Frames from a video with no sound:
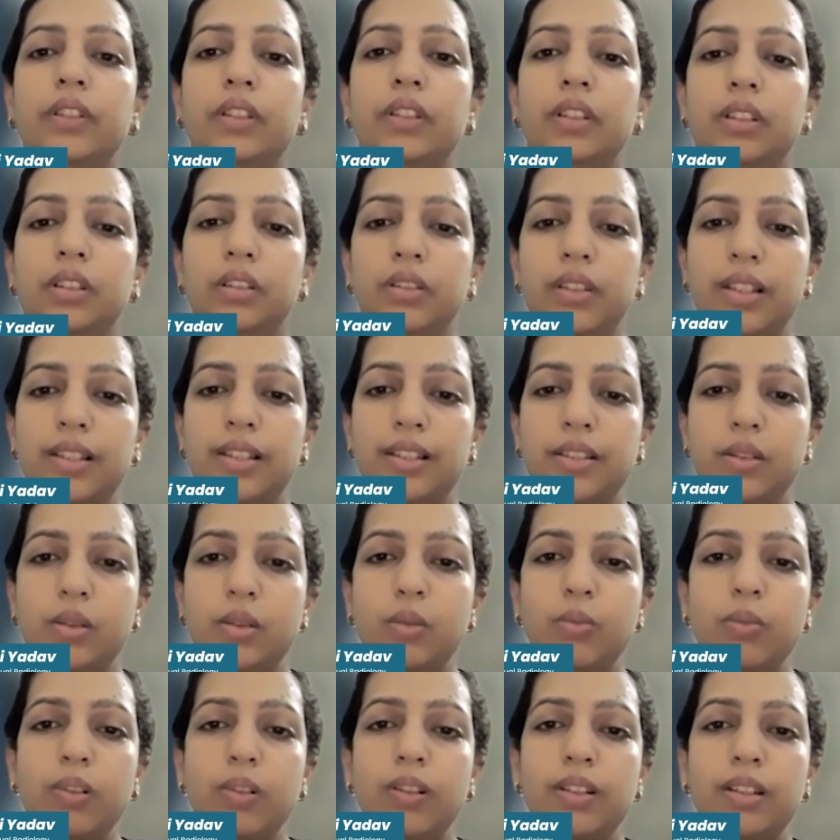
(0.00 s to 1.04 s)
This is
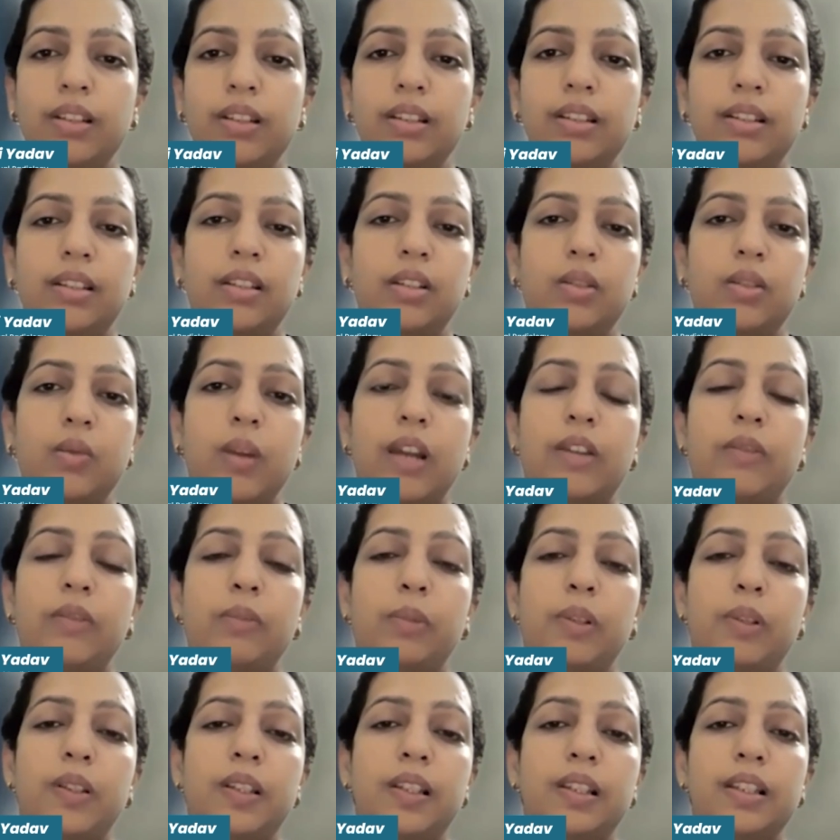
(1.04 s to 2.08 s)
2%, this is
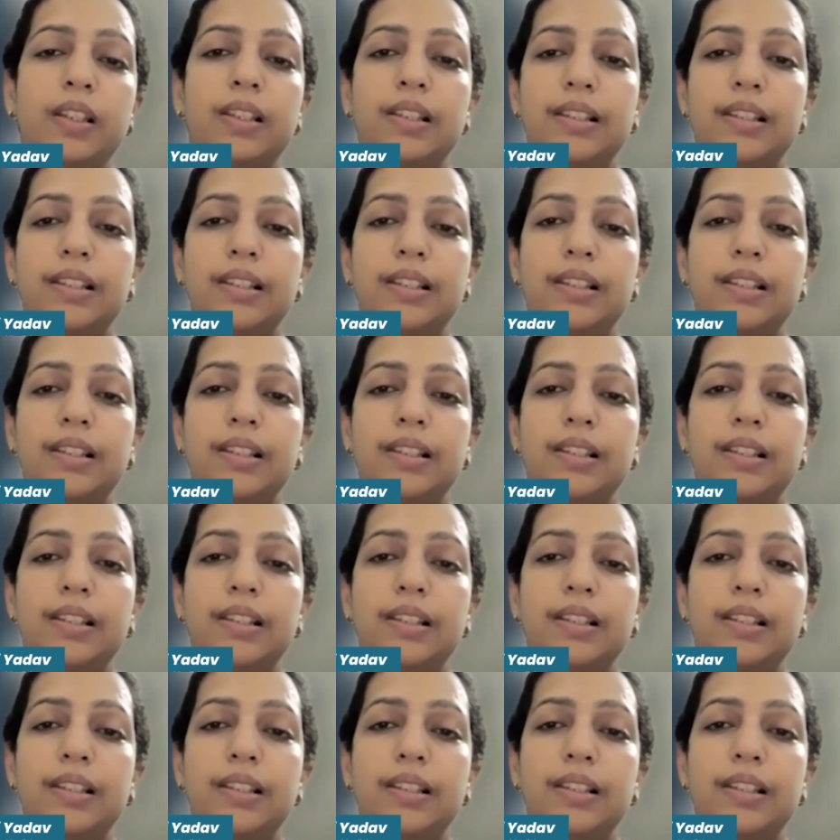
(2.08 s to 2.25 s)
12%,